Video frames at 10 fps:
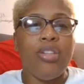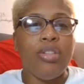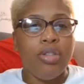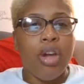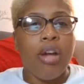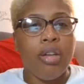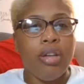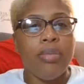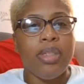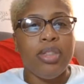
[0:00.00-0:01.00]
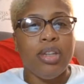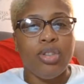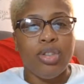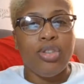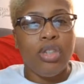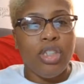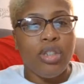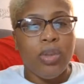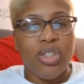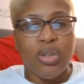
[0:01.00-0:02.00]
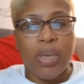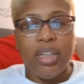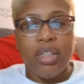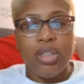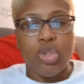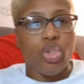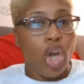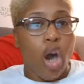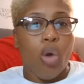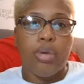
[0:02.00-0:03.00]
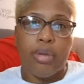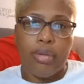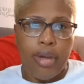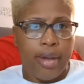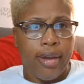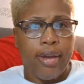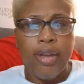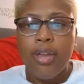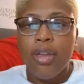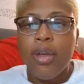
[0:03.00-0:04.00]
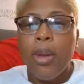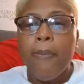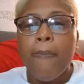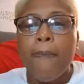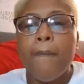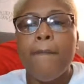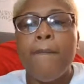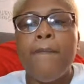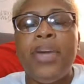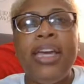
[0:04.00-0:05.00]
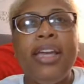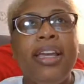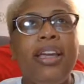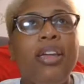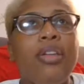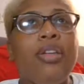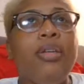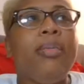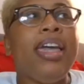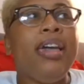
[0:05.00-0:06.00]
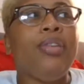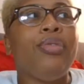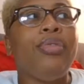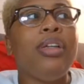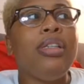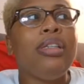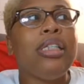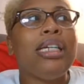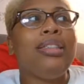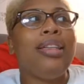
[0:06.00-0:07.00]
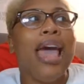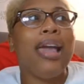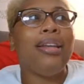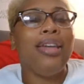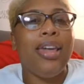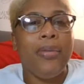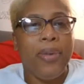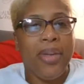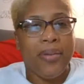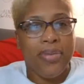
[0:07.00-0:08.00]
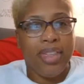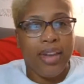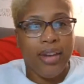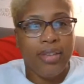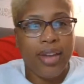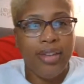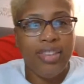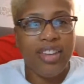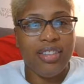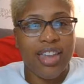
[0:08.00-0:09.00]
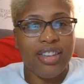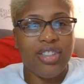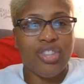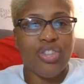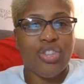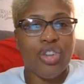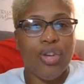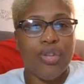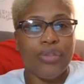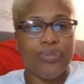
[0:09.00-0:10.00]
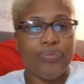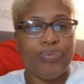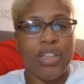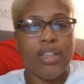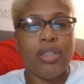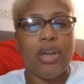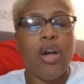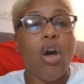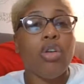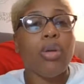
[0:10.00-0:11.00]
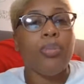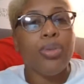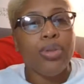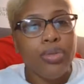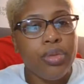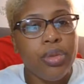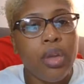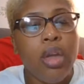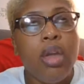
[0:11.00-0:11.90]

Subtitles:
Y'all hear me tell jokes. You need to beat your man. It's a joke, okay? Beating your man really does not keep him there. They think that's a joke. That's called abuse.